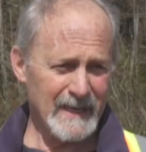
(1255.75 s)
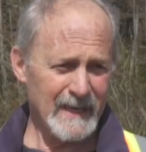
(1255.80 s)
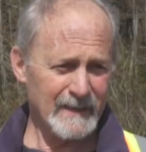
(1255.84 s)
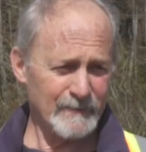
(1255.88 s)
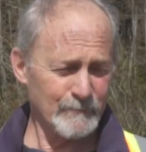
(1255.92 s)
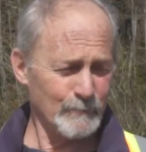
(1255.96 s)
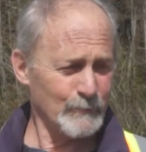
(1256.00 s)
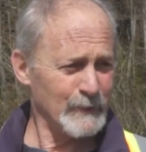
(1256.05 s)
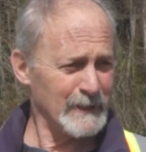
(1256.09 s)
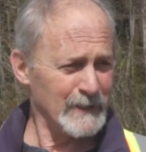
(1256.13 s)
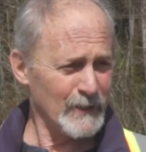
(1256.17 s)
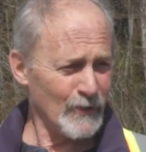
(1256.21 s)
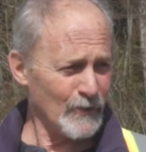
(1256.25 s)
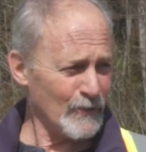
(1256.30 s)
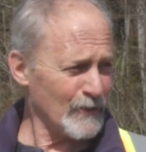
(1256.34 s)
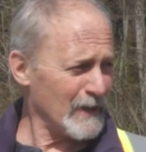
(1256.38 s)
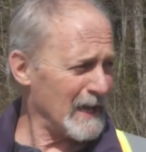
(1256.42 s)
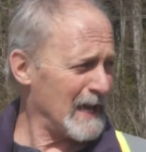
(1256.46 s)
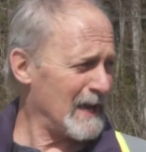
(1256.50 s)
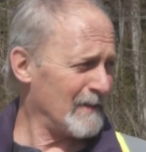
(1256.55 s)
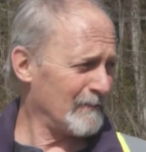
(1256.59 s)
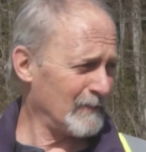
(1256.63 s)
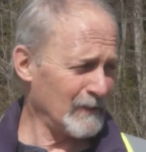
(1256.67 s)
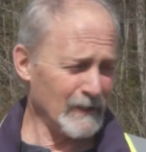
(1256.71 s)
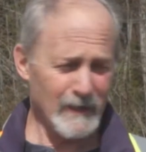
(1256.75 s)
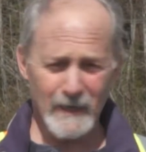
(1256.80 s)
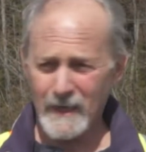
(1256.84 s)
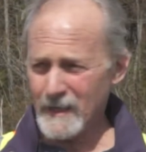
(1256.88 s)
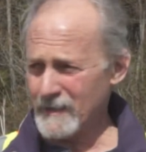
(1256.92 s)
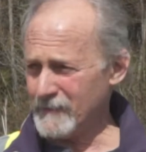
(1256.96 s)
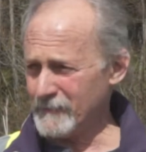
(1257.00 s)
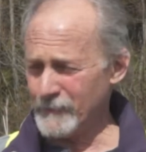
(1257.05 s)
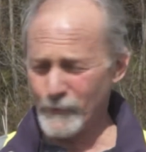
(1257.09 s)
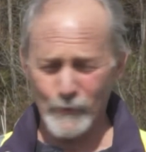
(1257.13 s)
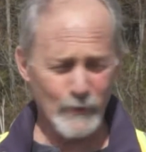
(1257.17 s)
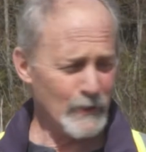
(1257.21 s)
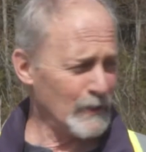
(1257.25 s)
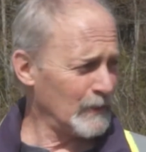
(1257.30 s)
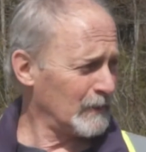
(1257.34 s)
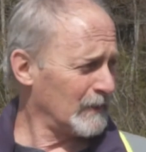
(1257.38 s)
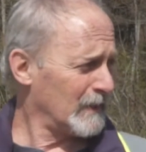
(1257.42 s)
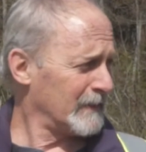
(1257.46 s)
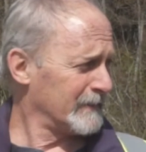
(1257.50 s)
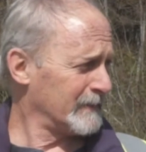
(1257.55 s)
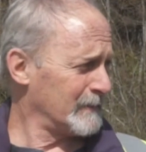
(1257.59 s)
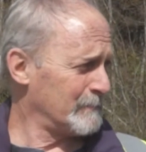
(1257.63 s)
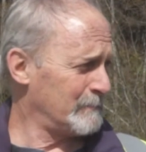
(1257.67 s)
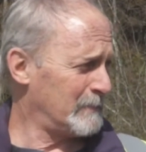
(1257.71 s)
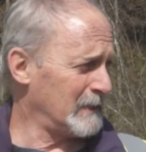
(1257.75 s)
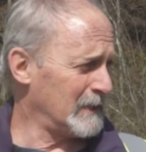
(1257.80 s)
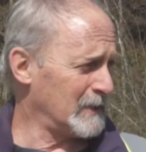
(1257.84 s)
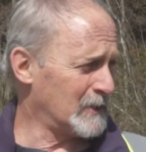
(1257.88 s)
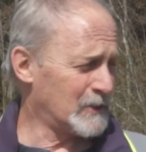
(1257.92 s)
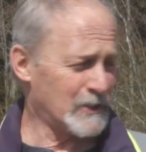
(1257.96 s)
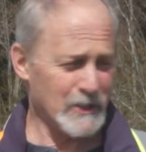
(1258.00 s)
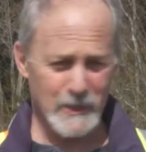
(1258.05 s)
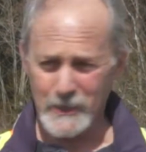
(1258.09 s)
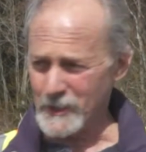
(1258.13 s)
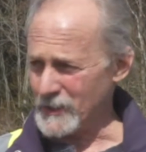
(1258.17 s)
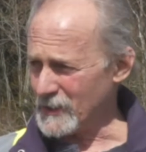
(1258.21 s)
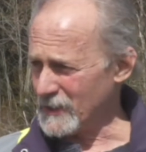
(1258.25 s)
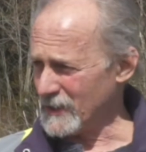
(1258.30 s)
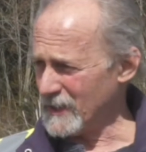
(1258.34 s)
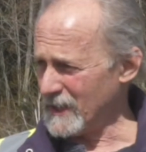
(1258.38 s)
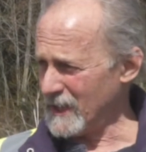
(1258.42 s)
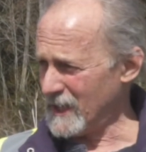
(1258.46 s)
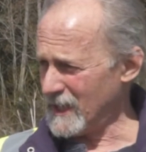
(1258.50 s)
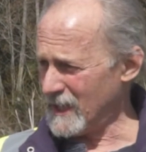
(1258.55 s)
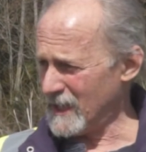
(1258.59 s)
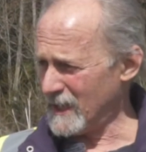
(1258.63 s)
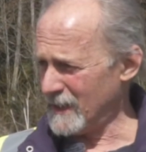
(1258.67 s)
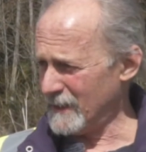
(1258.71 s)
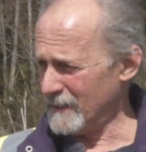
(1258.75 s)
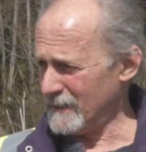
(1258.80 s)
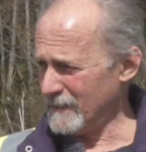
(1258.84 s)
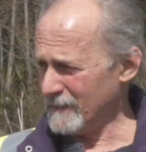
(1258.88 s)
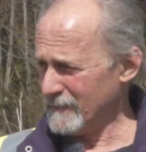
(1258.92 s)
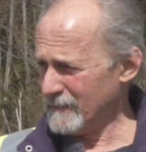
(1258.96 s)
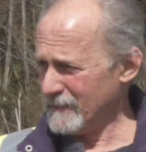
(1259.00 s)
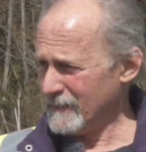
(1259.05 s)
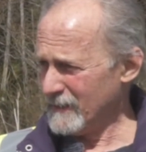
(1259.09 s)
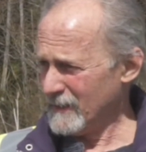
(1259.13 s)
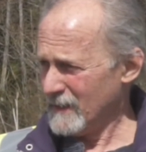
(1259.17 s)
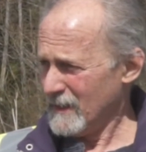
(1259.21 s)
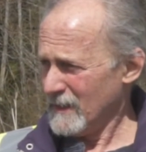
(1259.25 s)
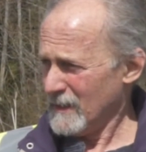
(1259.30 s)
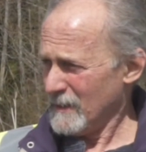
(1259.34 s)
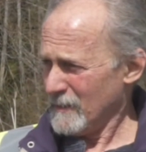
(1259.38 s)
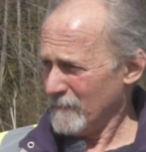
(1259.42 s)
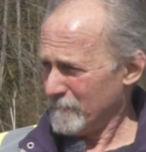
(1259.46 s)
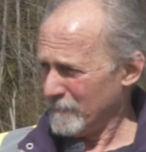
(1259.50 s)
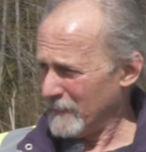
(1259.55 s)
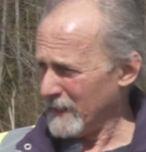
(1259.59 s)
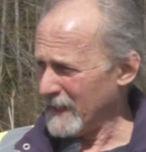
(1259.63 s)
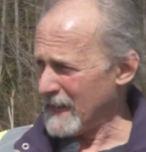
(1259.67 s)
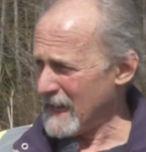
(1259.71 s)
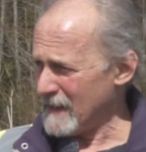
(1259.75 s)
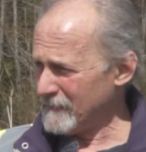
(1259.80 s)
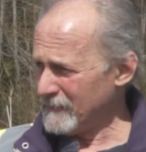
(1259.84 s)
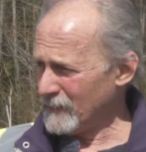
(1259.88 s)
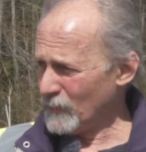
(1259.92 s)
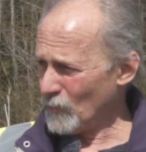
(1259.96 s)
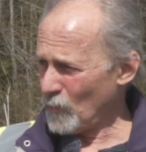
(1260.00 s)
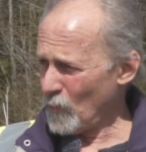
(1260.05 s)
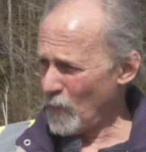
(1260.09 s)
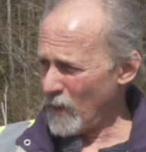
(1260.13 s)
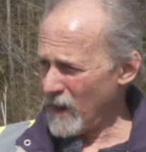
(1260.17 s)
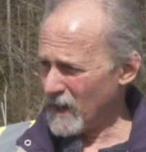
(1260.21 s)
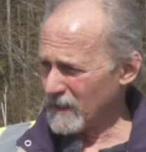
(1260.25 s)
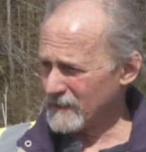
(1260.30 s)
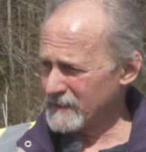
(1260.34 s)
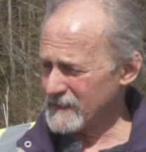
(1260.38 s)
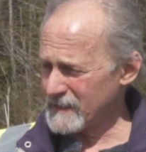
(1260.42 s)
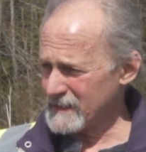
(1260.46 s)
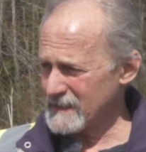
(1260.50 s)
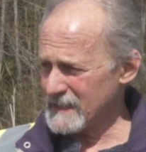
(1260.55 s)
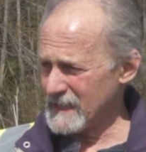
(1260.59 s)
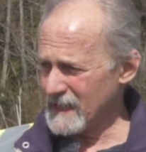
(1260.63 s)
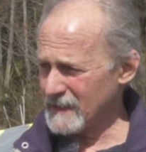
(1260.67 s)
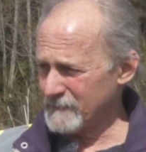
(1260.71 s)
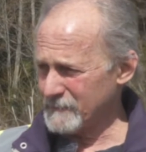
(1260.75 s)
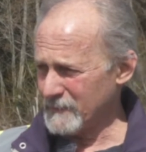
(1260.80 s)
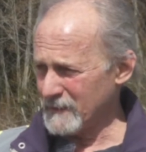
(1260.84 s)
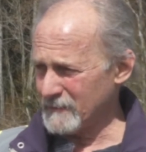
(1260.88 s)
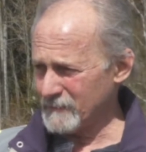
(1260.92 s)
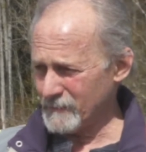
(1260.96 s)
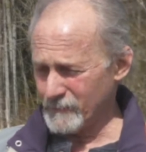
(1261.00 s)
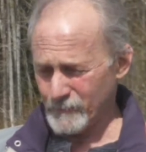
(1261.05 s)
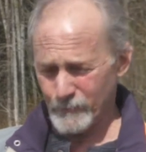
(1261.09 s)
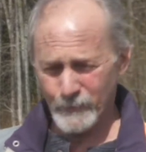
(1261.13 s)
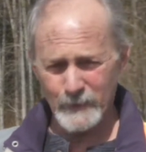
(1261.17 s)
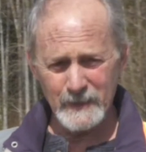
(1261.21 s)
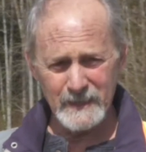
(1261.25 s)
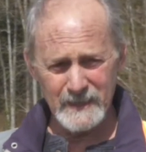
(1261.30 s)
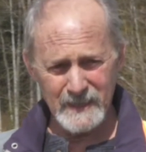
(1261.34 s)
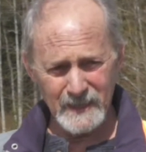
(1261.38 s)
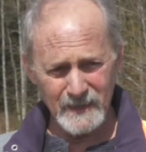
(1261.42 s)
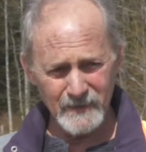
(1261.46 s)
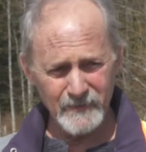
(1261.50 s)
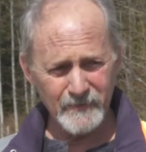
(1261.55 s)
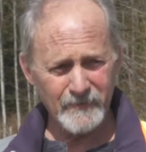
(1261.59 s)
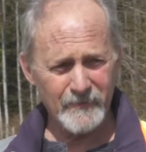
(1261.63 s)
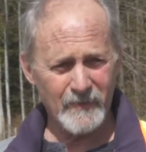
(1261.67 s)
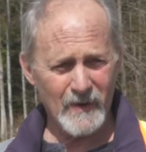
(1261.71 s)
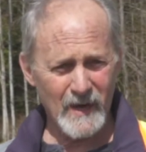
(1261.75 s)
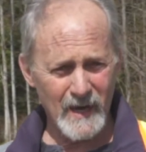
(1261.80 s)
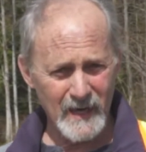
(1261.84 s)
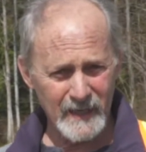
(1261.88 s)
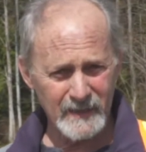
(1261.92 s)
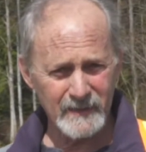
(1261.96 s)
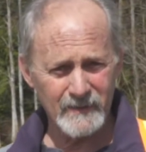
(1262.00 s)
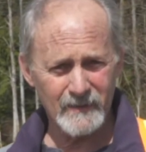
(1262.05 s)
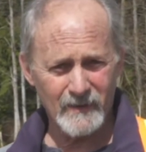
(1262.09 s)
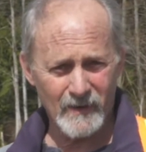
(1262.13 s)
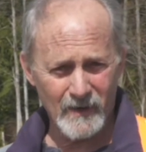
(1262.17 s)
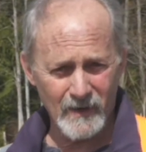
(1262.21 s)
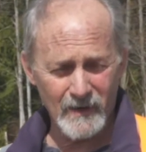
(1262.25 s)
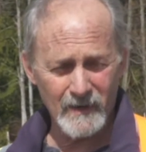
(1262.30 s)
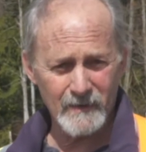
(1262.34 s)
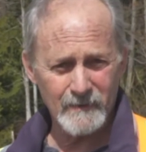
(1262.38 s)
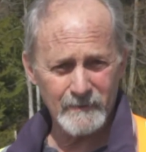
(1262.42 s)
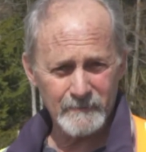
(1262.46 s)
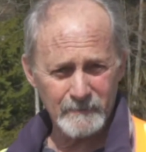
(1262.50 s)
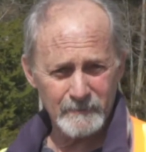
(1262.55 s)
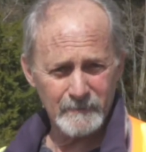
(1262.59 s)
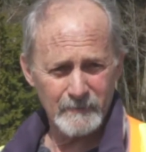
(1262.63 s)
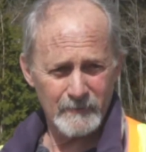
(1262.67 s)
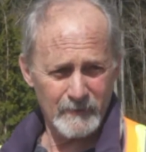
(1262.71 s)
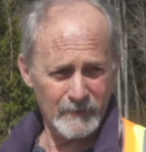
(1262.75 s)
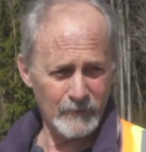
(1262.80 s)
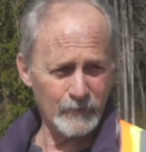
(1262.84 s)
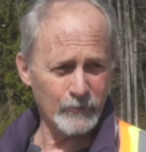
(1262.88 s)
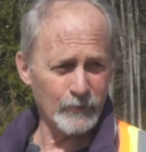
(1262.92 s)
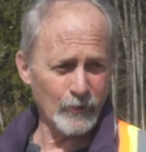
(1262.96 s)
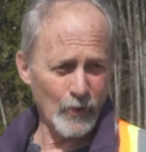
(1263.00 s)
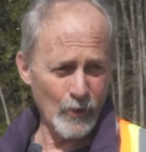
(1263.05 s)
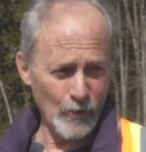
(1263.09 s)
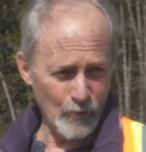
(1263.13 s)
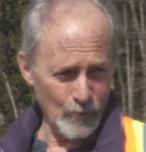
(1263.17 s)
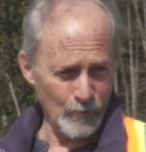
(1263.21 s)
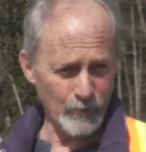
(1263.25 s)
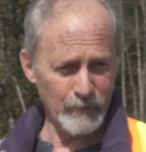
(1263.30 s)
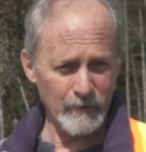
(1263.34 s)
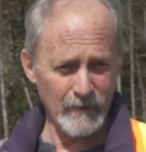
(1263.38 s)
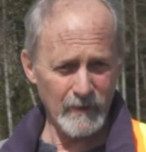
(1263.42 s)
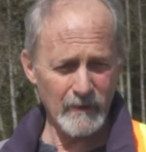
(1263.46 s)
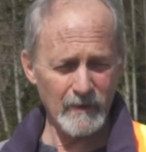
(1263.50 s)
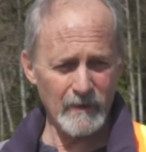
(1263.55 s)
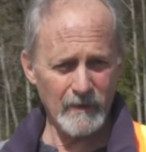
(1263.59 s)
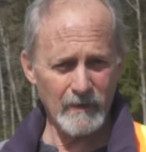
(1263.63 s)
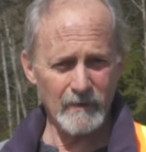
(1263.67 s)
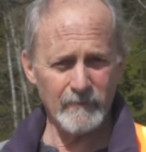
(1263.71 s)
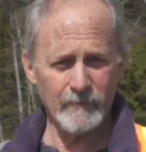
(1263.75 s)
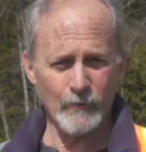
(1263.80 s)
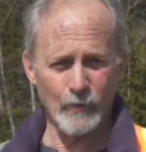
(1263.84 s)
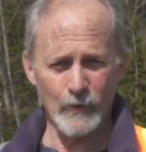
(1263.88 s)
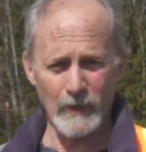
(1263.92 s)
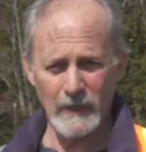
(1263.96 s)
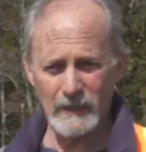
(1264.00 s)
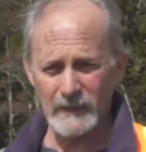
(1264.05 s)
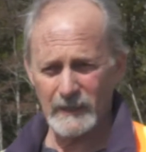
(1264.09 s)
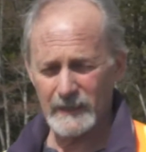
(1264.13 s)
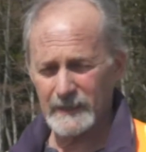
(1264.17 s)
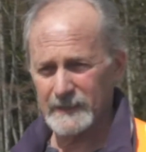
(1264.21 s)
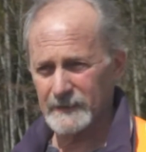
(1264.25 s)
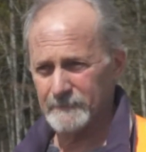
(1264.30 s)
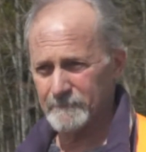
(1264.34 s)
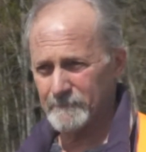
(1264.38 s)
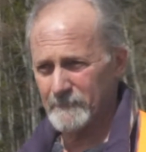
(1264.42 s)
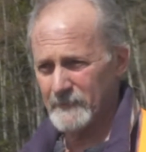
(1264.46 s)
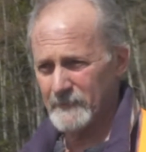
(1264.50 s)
that we don't have a lot of oil on the beach here. But having walked the segment, we did find our zone of oiling.